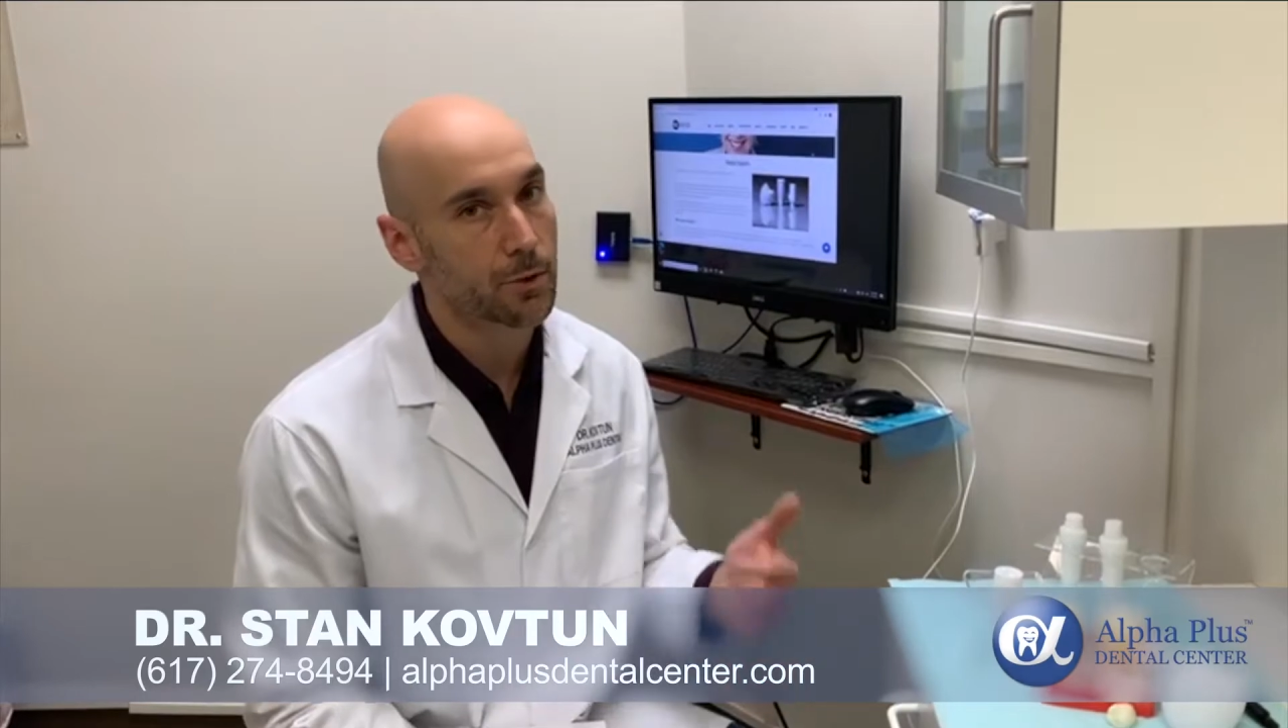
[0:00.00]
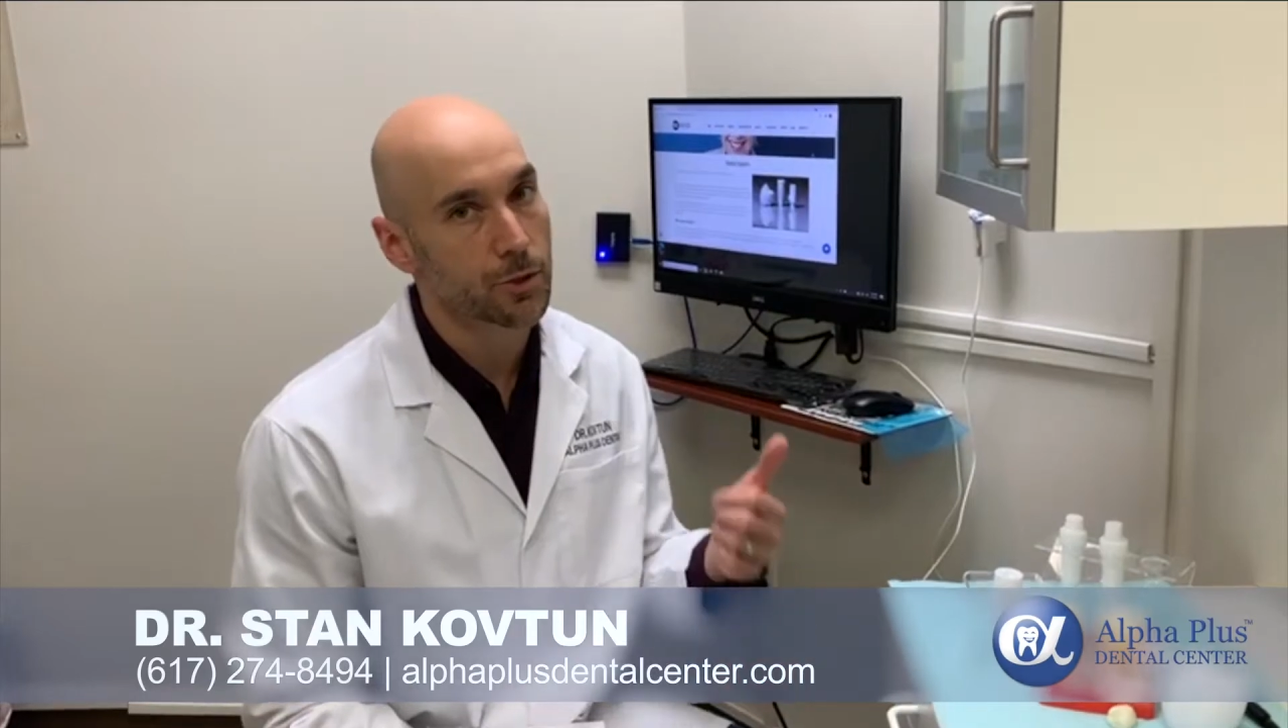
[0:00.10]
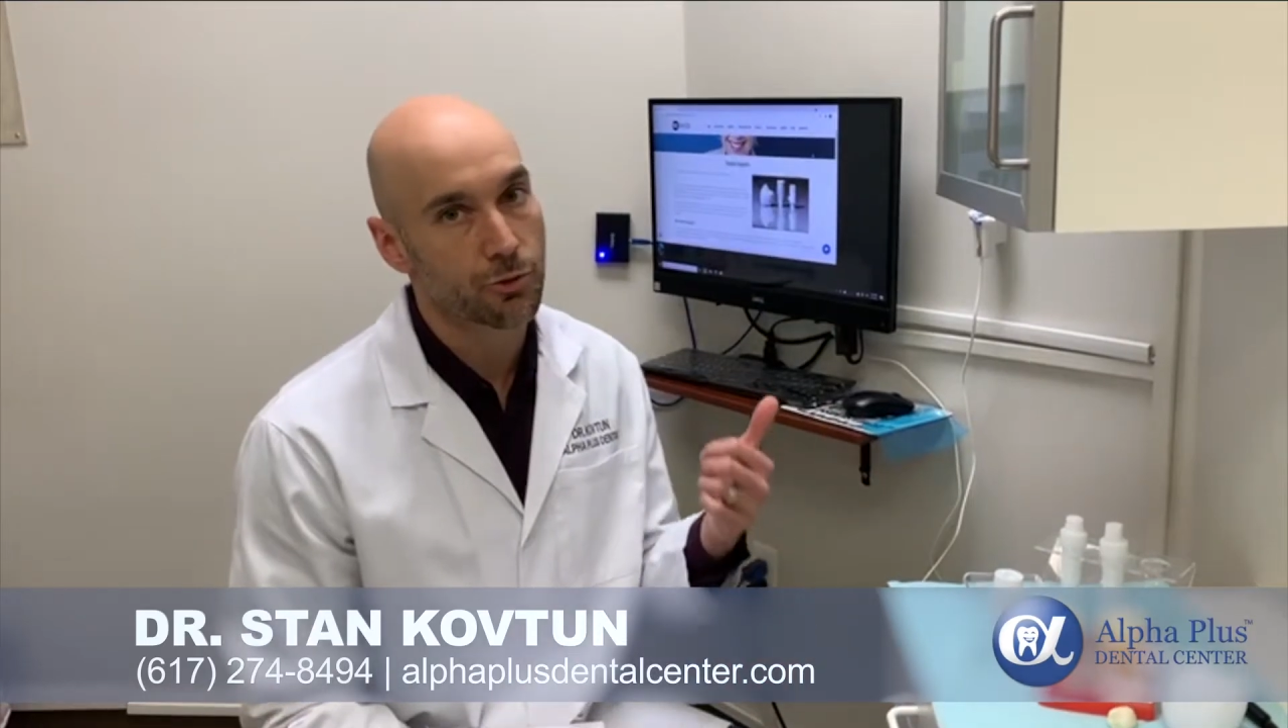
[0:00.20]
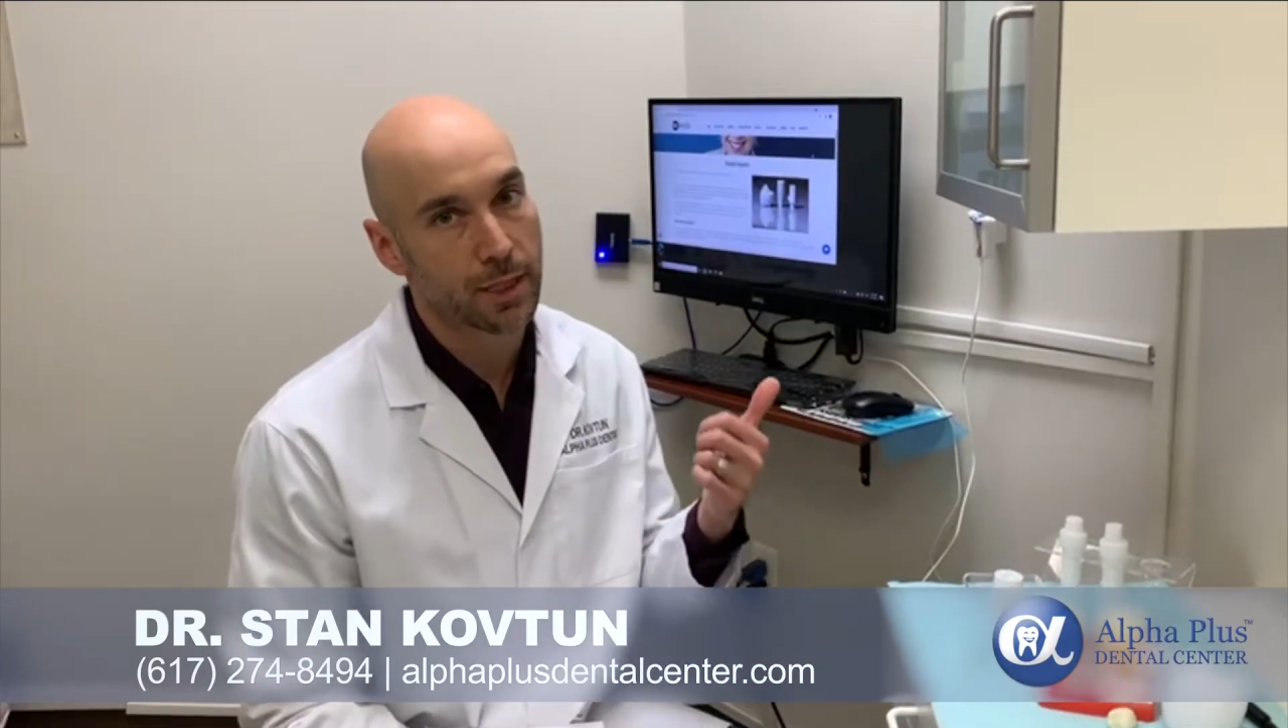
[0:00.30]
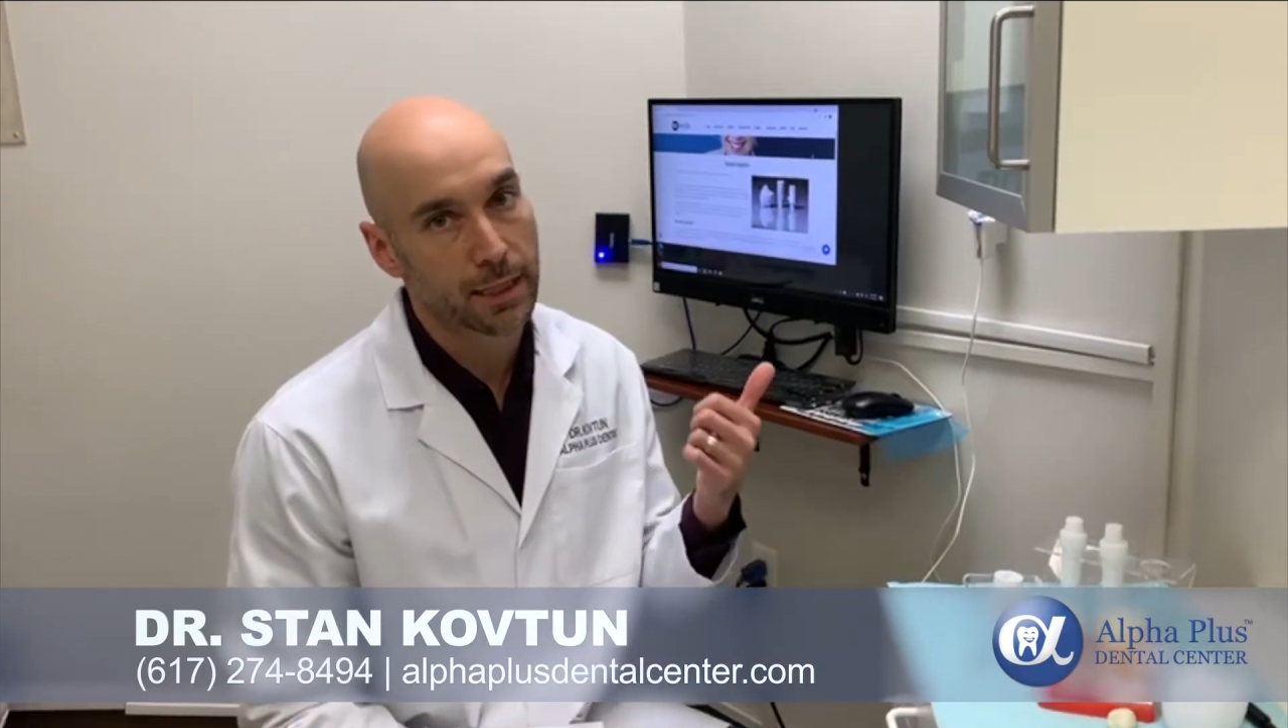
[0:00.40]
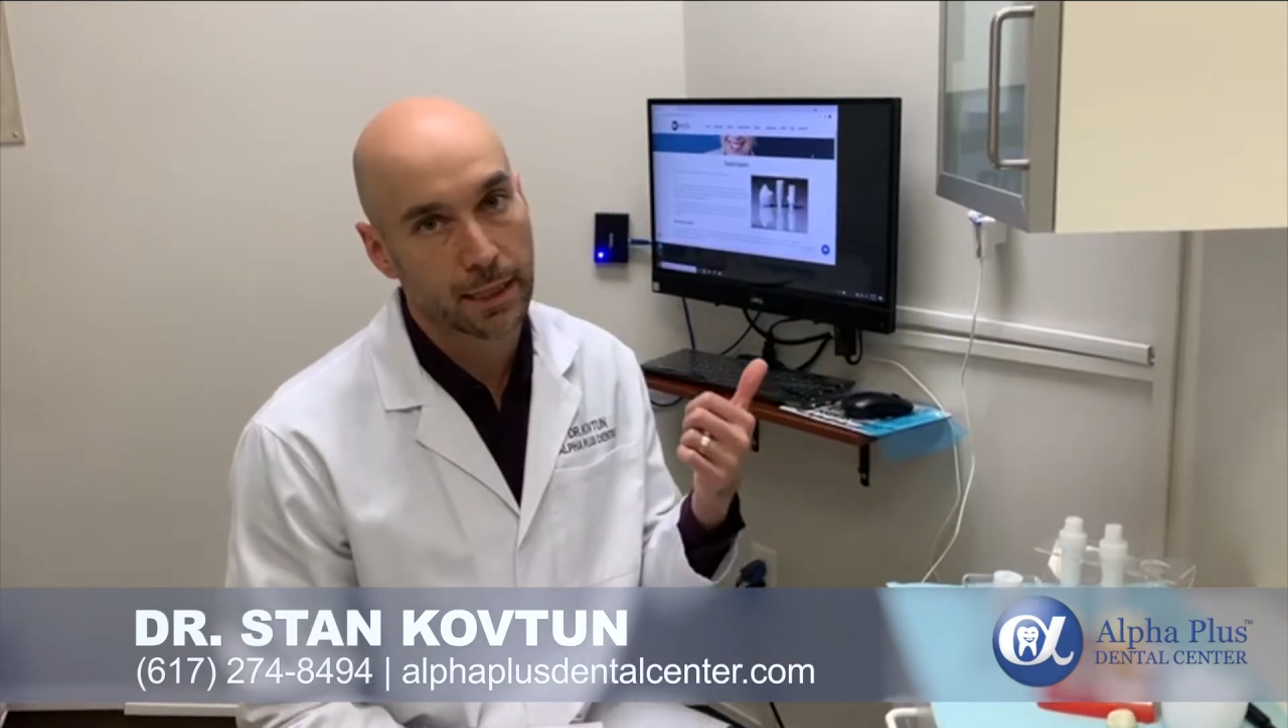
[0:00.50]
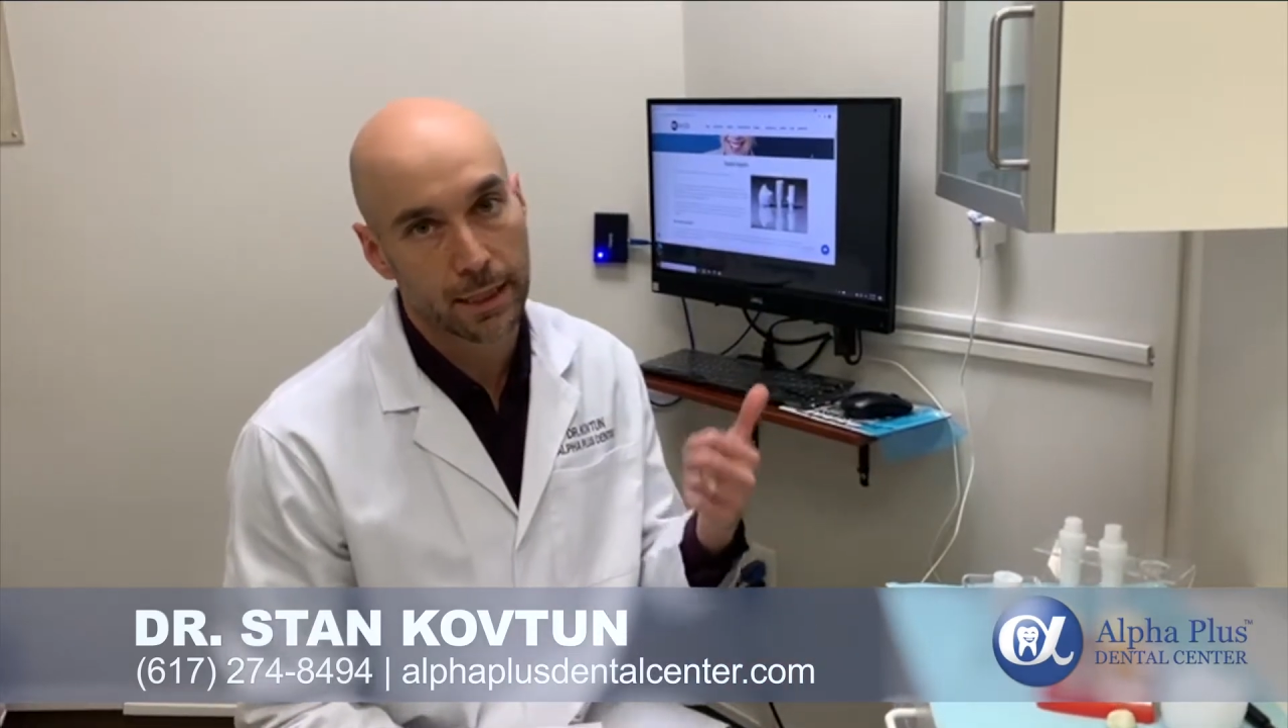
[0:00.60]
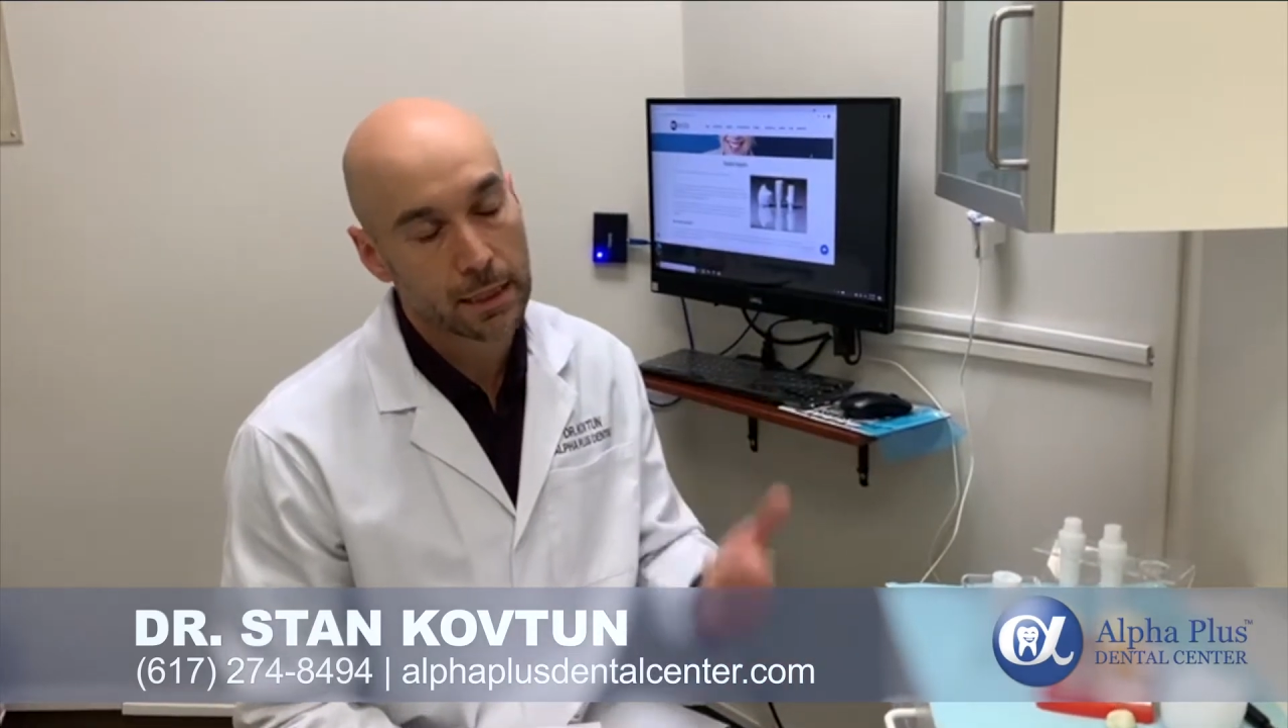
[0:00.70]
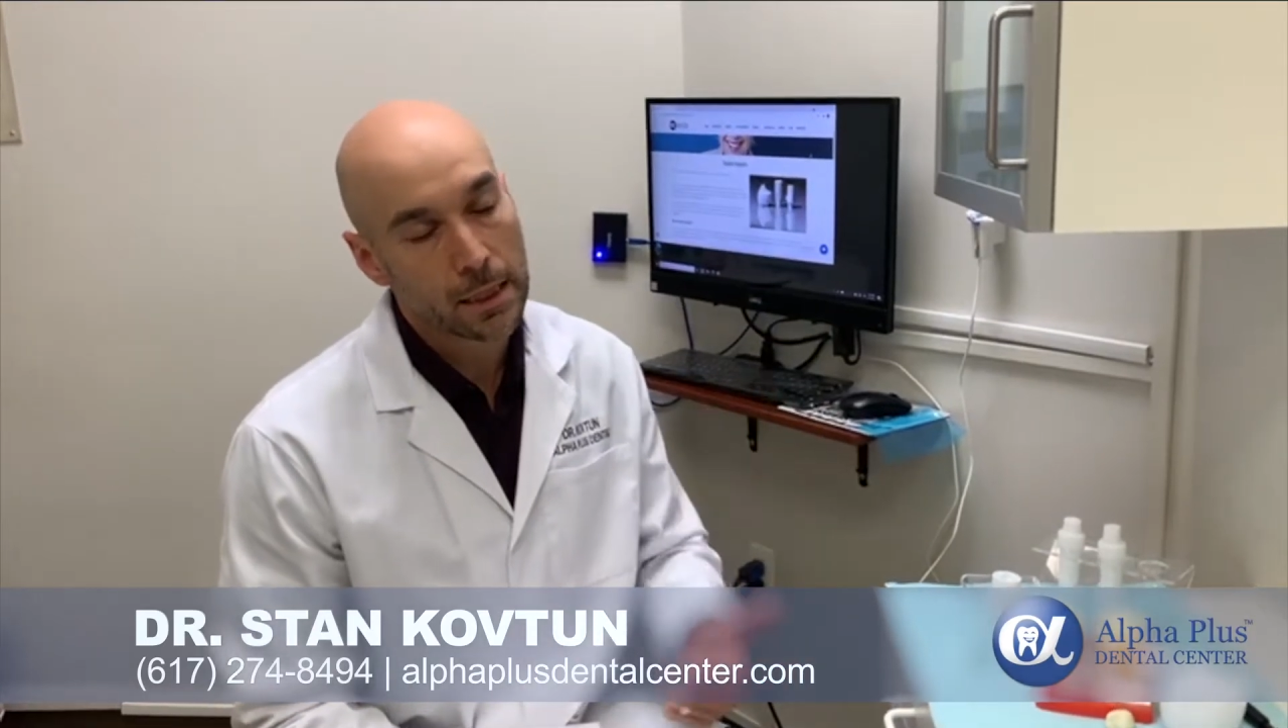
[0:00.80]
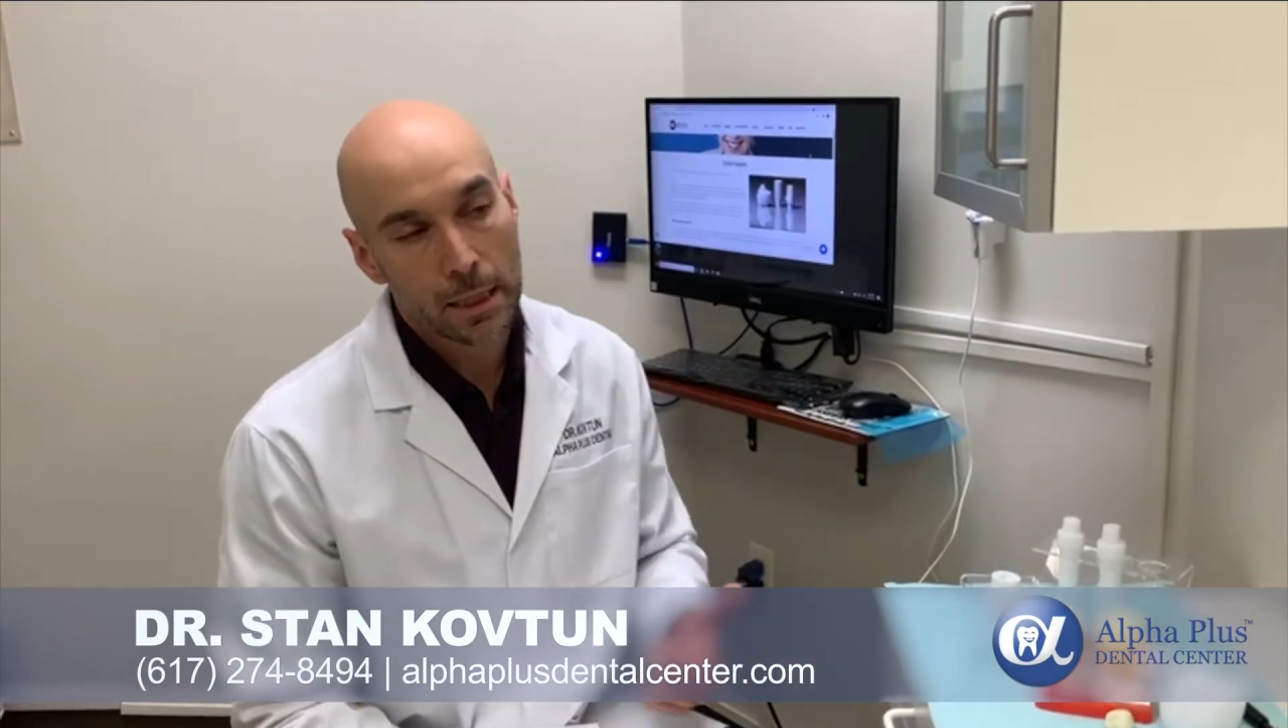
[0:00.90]
We're
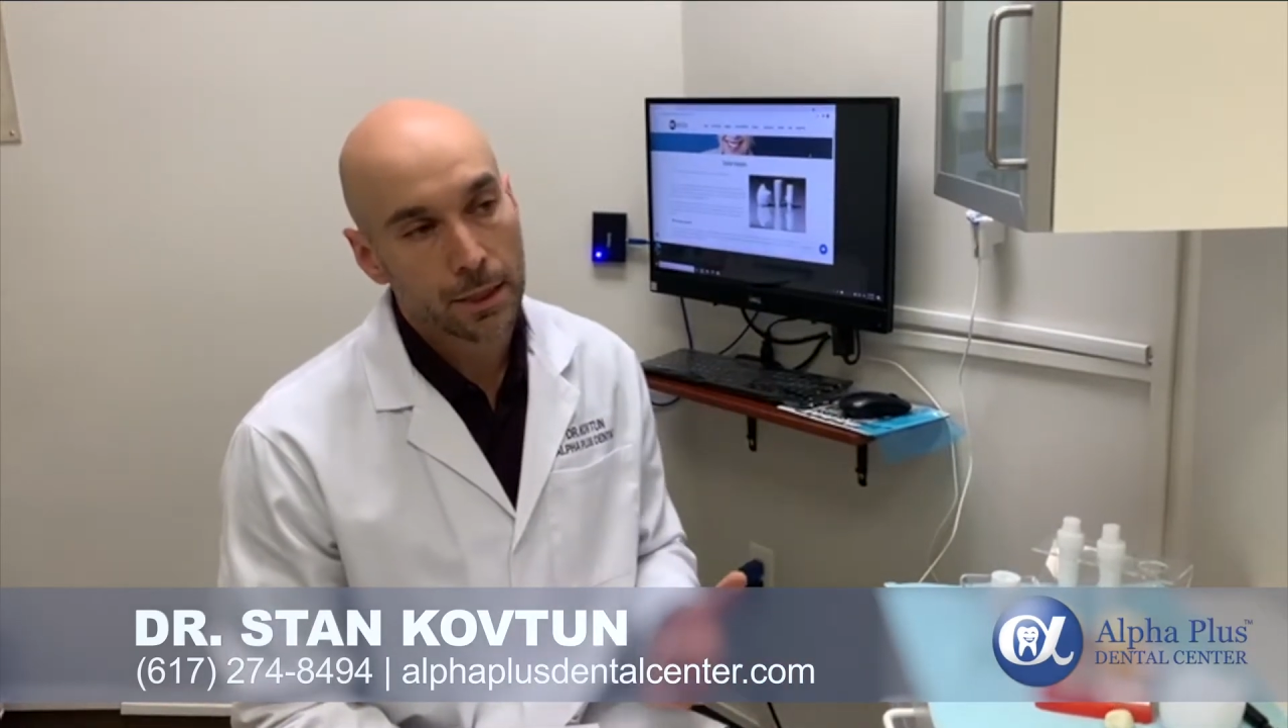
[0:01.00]
drinking,